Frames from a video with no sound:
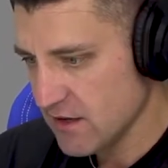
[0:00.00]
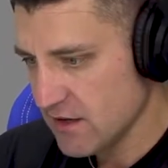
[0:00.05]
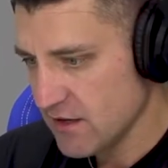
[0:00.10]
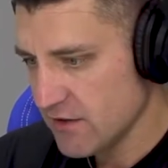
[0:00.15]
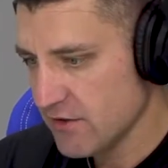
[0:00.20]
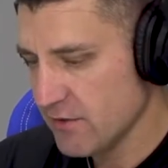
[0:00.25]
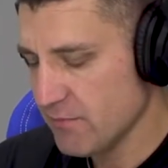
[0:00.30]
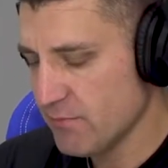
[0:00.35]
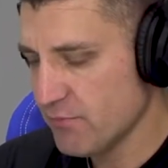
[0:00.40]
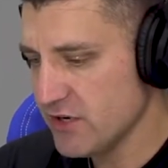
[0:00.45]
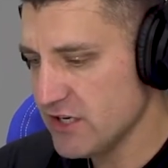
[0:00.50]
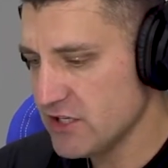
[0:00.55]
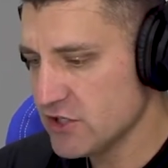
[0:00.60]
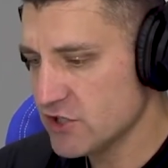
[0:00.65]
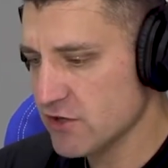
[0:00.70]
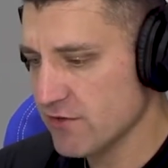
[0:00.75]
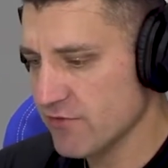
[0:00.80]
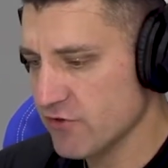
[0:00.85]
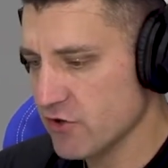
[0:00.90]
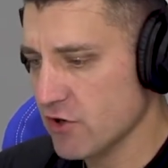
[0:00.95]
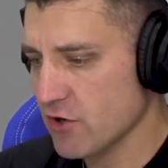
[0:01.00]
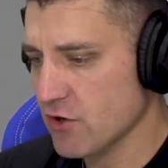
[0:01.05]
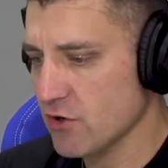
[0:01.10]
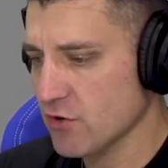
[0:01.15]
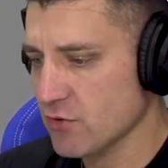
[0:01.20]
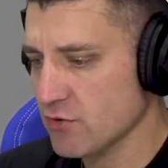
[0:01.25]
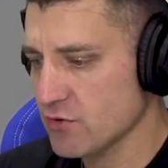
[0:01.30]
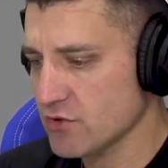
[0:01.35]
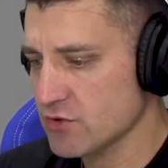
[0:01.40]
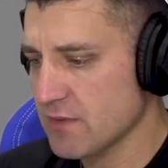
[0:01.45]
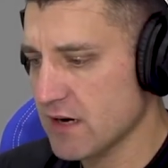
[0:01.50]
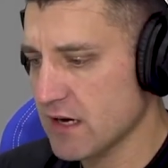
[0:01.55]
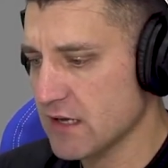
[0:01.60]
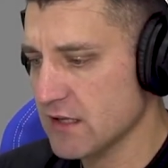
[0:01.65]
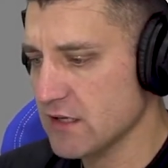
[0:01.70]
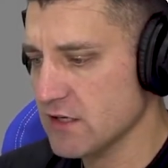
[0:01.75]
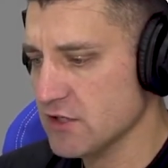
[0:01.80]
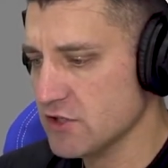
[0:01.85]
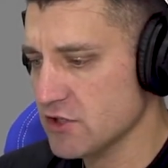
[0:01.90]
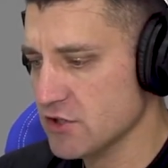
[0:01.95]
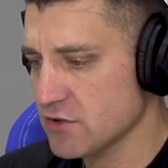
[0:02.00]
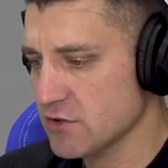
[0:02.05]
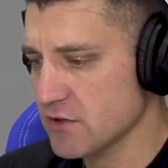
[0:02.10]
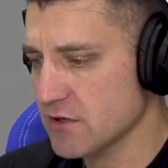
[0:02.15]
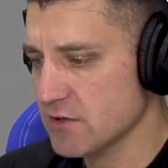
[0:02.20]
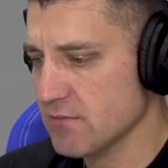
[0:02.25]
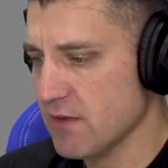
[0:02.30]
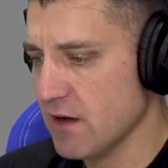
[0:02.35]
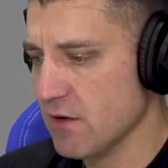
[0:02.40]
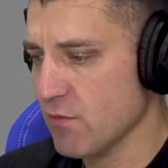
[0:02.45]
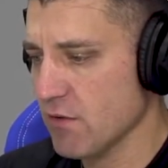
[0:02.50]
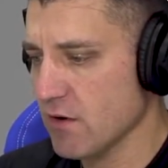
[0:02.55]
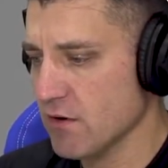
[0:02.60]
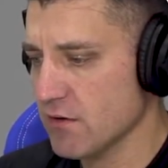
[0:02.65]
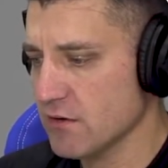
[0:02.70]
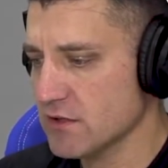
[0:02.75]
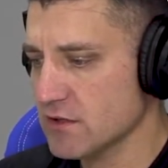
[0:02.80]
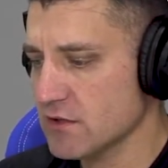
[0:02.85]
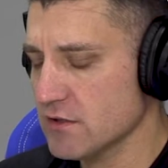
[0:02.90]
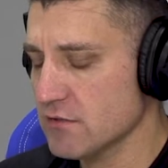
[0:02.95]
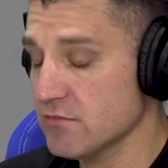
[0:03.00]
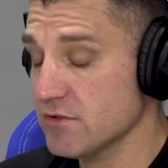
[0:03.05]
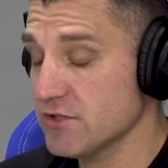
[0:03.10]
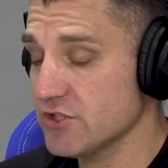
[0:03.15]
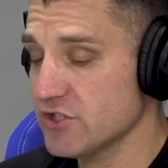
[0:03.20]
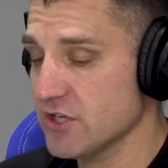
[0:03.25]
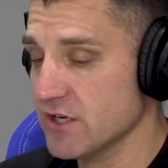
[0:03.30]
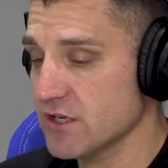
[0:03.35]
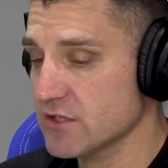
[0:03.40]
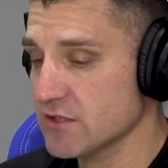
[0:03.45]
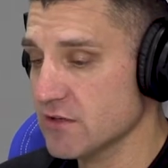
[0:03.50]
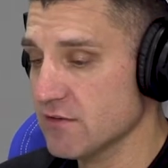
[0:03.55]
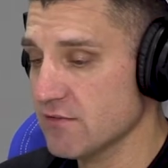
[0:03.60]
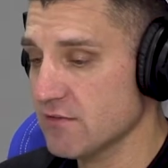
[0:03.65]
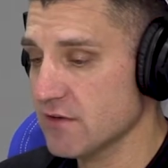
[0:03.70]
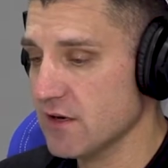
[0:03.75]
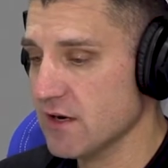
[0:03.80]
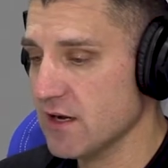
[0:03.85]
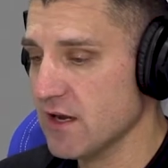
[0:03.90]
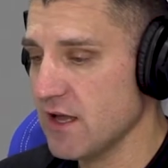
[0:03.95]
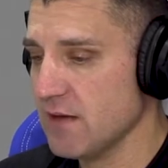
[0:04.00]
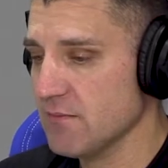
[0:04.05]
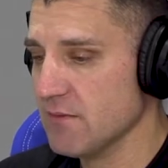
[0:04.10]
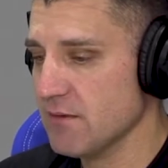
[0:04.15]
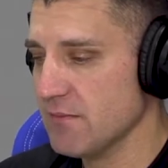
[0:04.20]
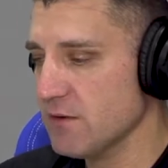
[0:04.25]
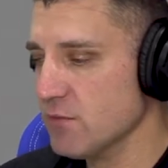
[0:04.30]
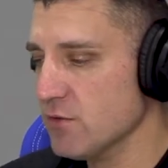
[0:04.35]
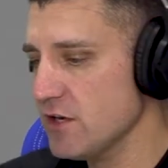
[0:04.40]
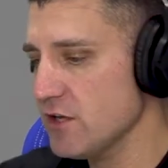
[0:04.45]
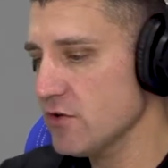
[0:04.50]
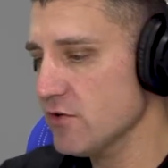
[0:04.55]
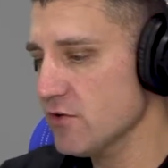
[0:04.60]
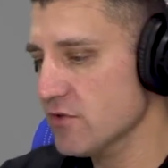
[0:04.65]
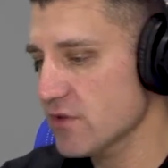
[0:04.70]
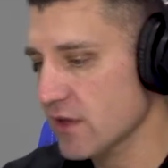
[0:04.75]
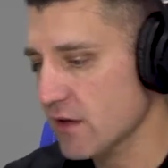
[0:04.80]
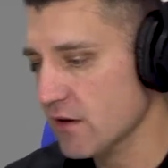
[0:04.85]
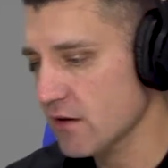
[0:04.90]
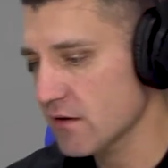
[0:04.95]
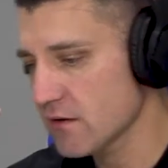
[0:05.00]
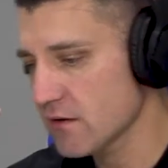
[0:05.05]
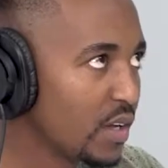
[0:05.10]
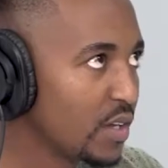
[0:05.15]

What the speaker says: The breach of the clause by the insured may warrant the rejection of the claim. I mean, what do you think?